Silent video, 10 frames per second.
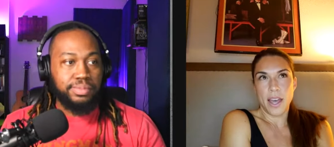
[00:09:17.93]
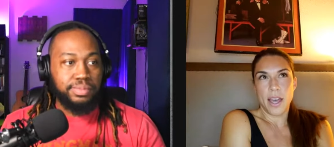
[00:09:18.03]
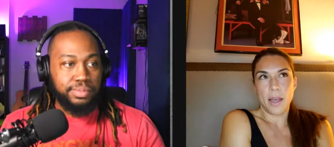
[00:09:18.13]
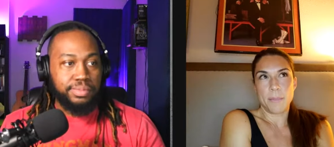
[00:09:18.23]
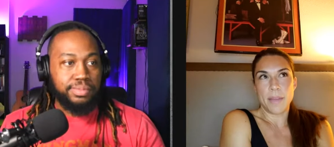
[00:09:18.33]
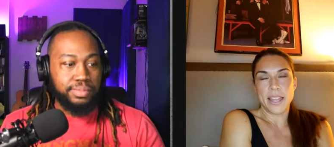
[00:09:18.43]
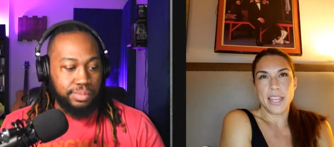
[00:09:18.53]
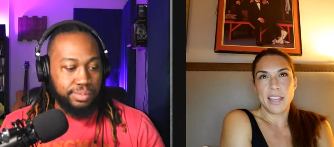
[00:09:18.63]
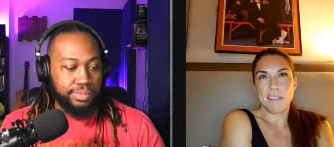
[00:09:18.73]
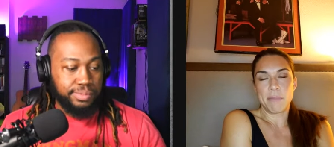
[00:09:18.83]
Speaker 1: um i
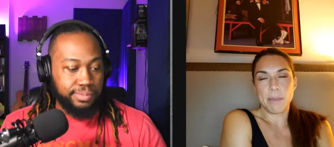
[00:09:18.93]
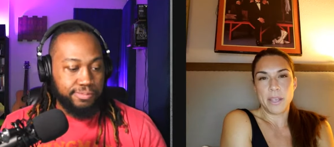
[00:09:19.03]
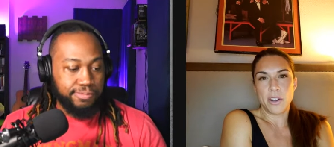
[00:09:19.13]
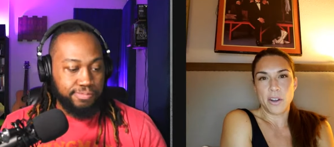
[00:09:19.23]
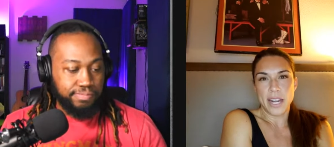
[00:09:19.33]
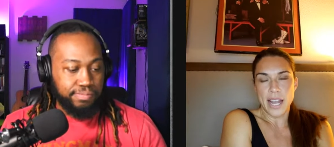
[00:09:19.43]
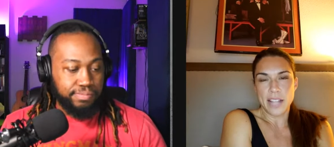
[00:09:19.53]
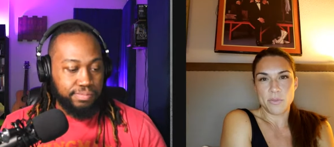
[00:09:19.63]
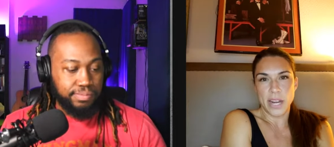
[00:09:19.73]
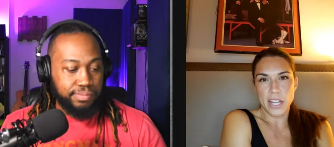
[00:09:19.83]
think of mimi and
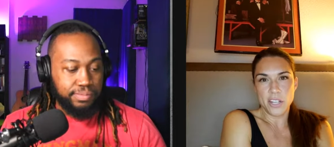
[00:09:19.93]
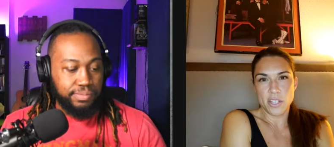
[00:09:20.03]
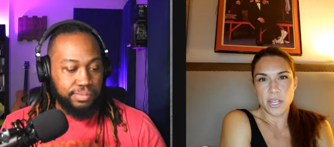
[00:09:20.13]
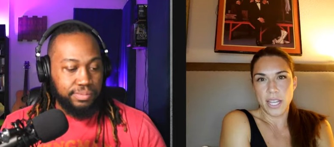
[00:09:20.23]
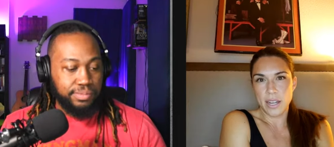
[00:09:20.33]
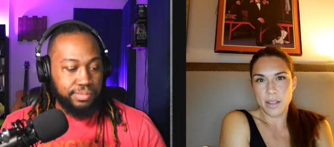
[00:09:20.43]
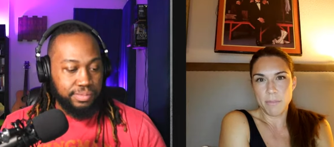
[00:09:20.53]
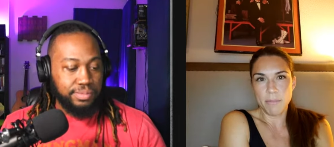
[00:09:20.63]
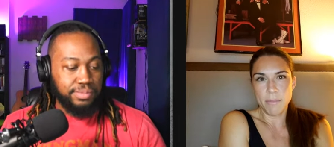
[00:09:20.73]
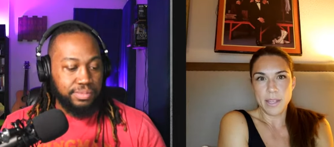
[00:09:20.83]
granddad's ranch in
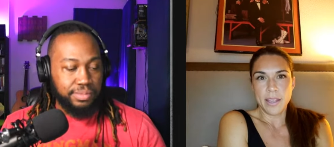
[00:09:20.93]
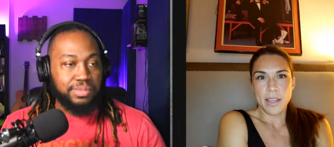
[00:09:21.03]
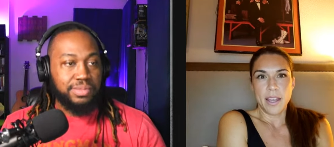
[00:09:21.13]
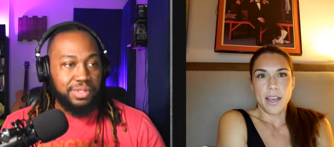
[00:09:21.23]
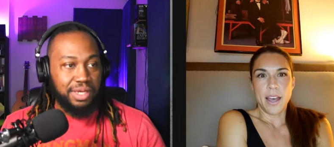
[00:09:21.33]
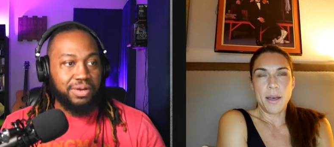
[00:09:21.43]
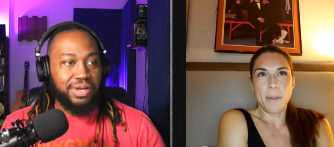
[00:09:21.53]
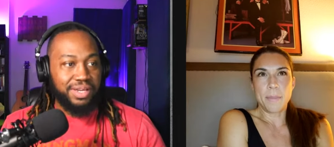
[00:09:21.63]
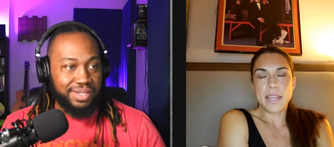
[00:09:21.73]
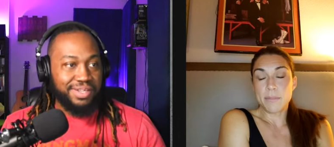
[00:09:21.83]
edom okay. um
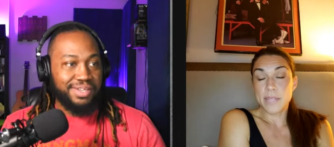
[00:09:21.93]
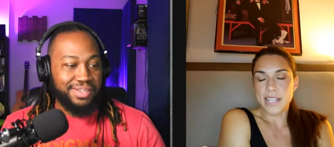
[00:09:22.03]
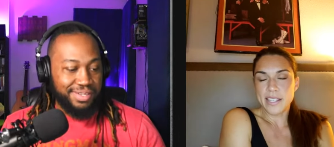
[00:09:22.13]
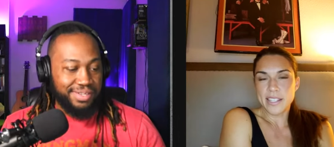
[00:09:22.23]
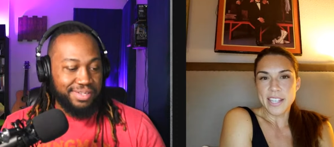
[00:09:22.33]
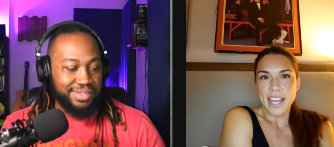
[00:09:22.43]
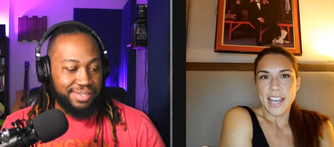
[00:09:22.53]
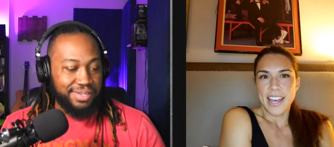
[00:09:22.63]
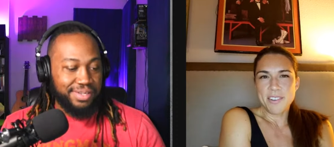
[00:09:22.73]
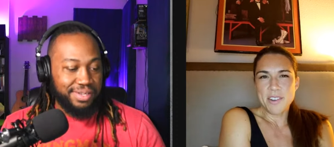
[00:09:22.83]
edom texas
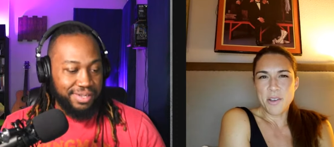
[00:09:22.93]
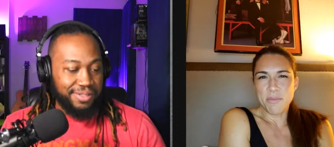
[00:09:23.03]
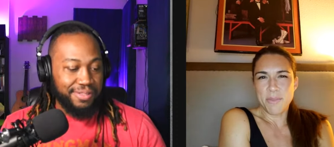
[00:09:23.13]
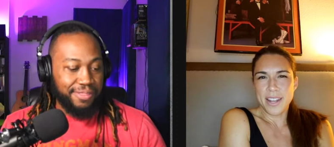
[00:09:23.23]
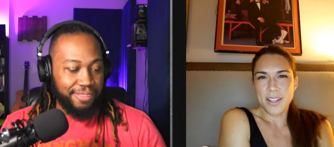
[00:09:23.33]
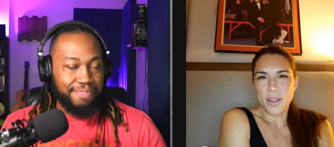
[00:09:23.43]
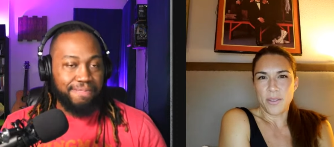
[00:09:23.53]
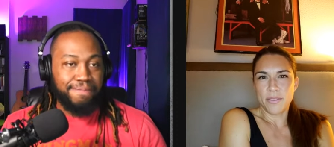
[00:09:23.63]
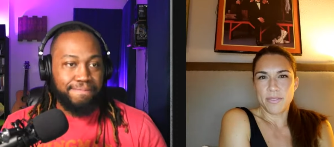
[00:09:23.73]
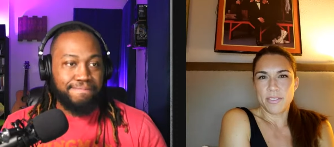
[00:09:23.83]
i don't know if many of
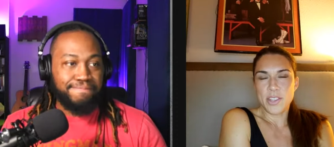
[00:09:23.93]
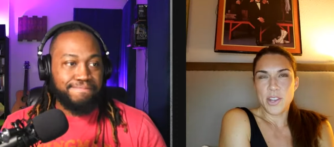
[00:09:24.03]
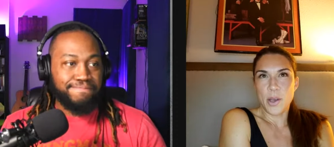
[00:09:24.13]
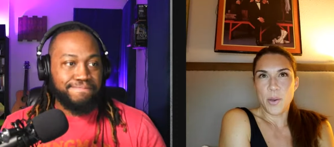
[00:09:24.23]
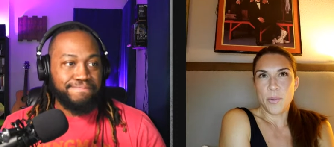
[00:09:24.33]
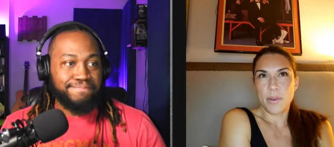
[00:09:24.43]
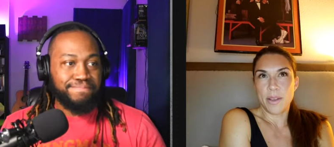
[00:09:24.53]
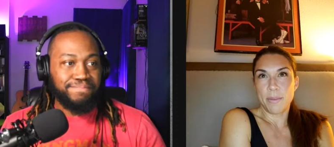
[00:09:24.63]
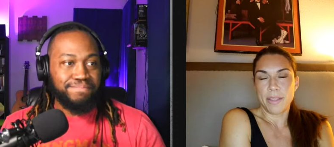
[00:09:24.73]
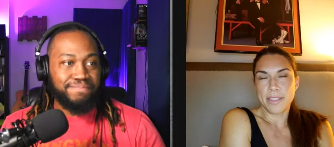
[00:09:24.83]
y'all know
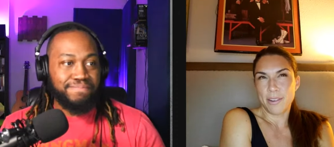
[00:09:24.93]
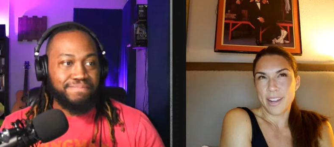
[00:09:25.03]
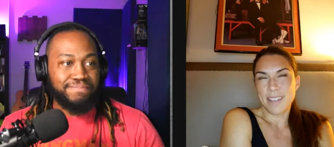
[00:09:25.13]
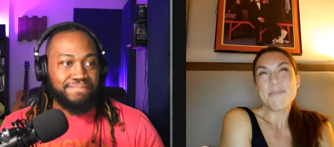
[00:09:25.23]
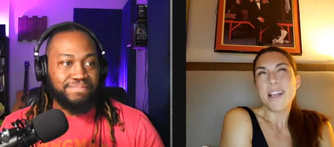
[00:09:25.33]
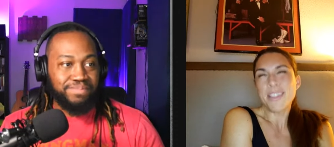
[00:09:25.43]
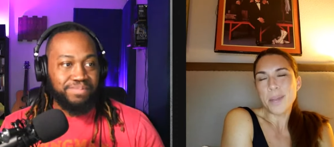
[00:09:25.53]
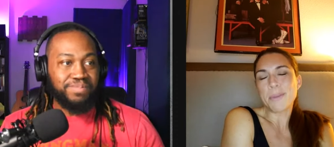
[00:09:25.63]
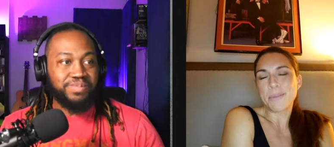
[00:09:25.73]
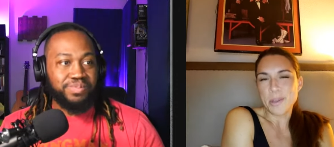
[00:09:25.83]
about that ranch a lot of
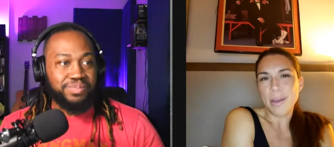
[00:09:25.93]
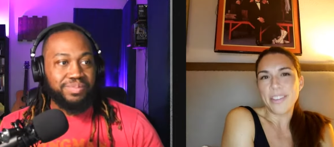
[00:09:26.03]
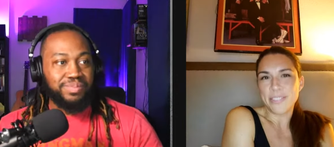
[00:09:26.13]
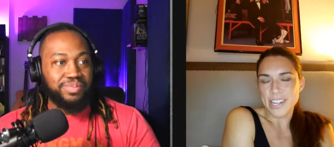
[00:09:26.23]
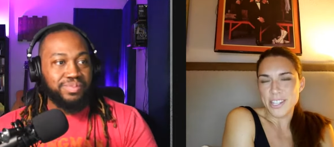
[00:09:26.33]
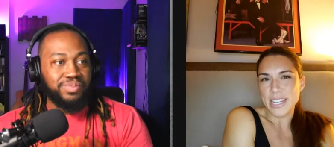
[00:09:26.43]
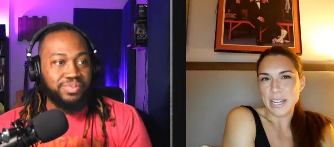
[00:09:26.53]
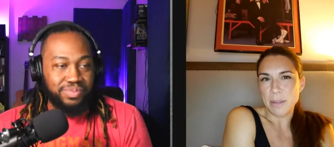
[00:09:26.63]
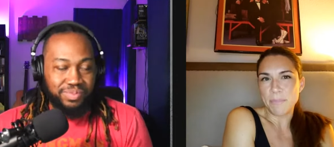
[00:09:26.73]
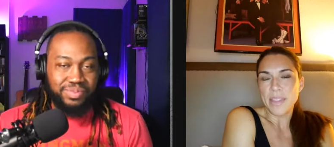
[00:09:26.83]
people know about the ranch in
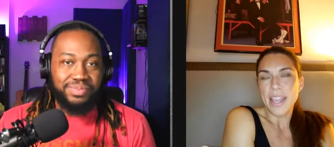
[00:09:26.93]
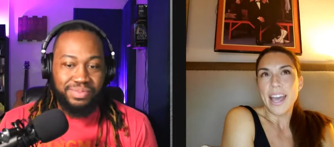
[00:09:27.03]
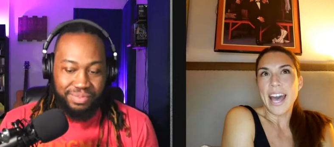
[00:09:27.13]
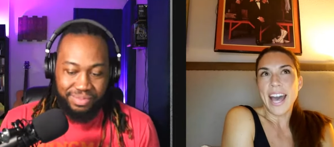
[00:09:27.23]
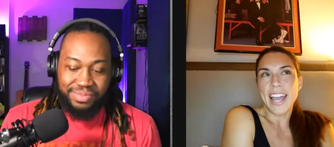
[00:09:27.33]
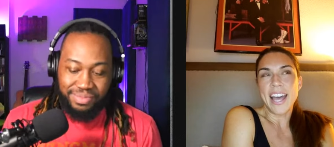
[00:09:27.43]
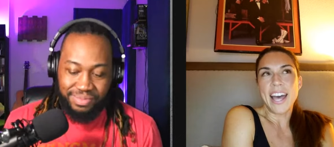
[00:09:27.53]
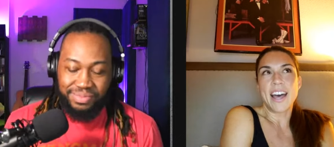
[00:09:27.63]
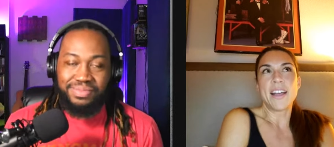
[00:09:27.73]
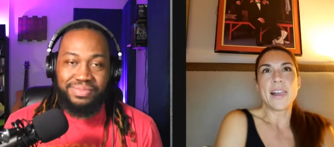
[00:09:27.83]
edom mm-hmm. i
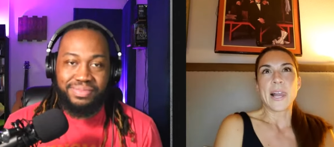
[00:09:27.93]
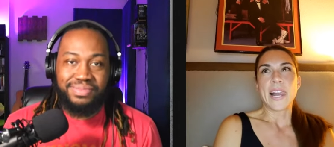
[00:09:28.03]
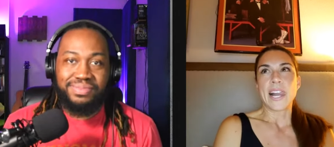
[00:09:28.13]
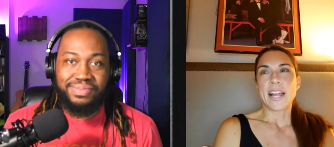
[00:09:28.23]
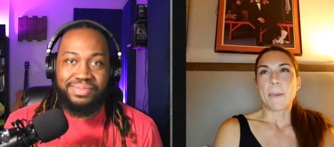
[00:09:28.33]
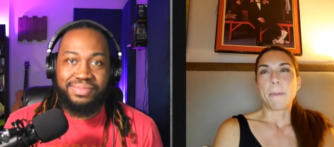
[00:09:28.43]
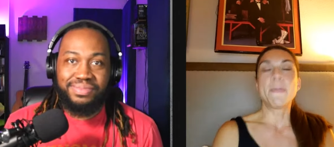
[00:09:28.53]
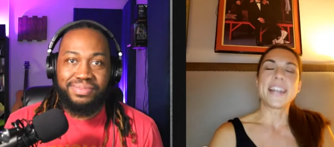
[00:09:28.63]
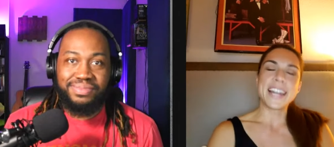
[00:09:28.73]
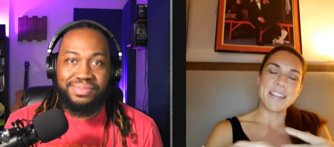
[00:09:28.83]
uh
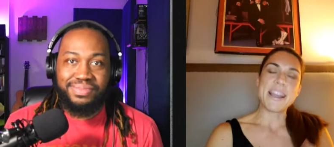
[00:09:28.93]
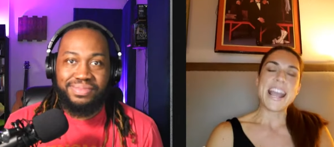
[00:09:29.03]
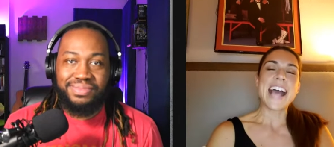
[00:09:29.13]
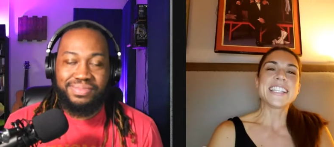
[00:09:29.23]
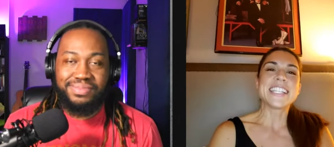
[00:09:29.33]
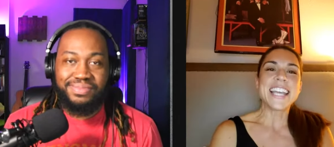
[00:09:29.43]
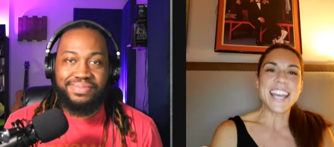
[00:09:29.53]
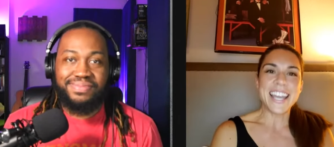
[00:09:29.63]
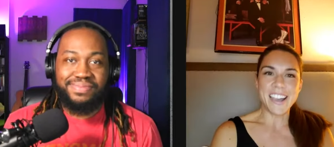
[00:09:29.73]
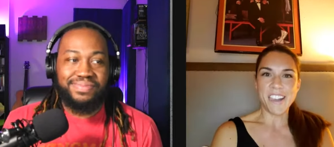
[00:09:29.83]
but anyway as a
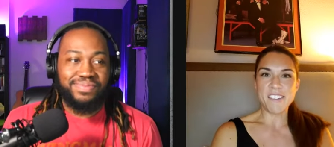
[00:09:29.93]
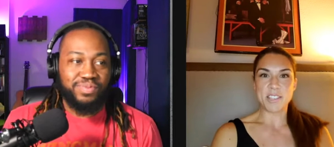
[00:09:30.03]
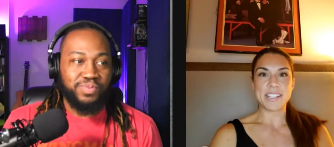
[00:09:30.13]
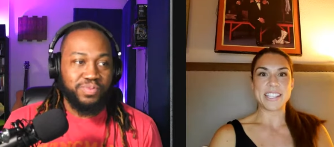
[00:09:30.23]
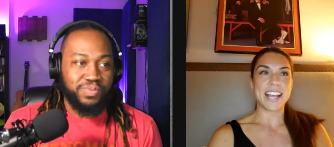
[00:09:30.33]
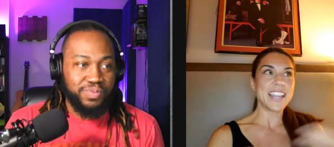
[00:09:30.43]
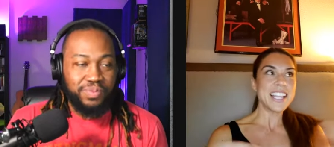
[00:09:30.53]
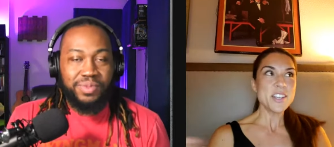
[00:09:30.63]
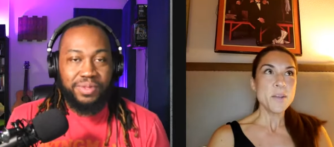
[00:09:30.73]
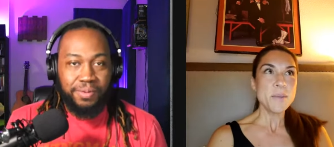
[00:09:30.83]
kid it was always like let's
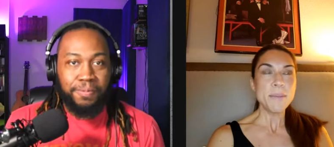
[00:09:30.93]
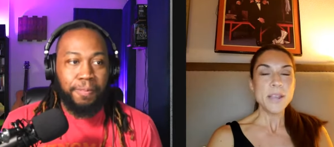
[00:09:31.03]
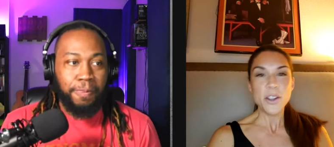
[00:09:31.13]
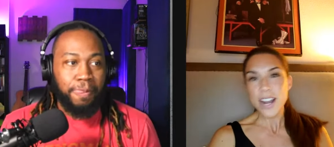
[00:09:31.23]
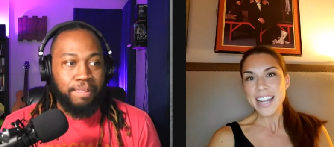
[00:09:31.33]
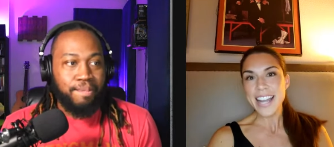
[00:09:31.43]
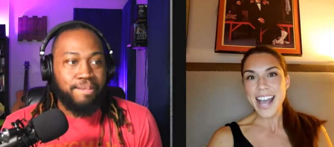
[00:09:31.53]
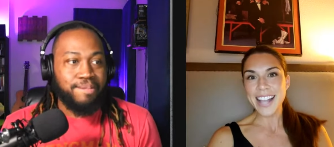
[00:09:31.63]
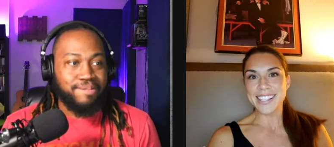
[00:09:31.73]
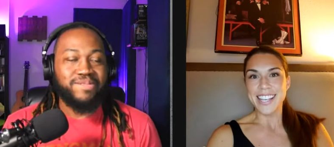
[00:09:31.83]
go to mimi and
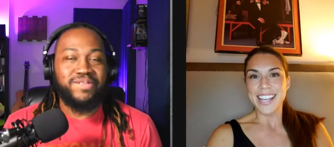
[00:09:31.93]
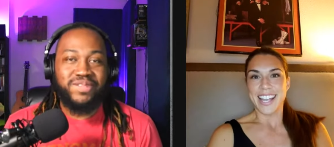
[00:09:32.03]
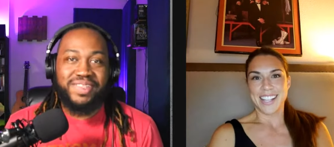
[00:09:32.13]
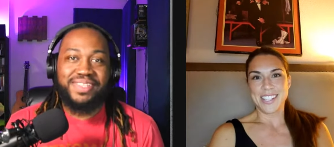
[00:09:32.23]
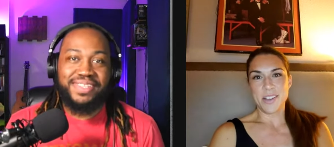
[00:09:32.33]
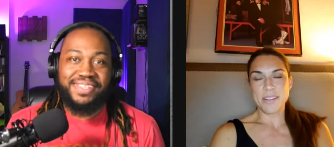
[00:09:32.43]
granddad's and so